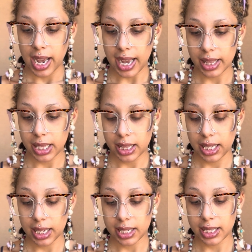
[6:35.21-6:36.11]
And then the
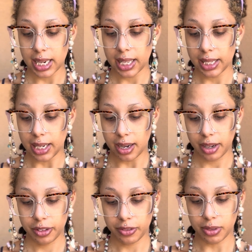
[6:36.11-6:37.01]

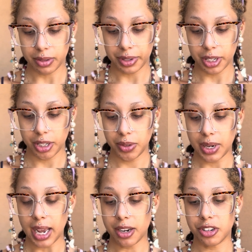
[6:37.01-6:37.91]
azalea for renewed
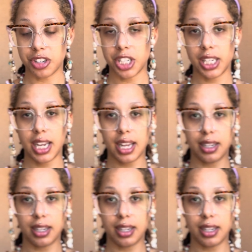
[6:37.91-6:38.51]
energy and